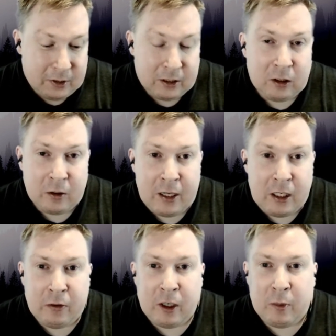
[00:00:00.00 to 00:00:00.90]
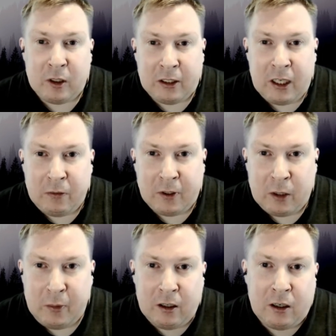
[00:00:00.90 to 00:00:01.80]
So thank you very much again for
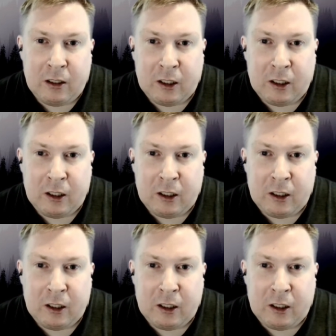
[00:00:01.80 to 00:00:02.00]
coming on.